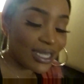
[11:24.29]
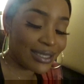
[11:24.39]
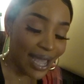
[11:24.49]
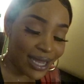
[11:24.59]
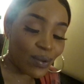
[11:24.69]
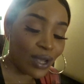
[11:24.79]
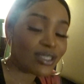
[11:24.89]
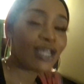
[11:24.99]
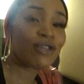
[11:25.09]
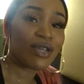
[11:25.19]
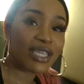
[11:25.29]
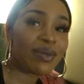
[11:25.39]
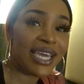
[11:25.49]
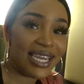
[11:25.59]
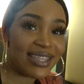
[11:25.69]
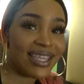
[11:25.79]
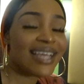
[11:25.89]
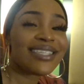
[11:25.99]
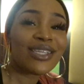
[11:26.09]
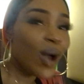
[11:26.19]
exactly why you said you can give me anything
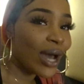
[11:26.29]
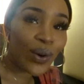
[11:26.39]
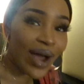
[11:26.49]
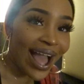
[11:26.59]
because he know I don't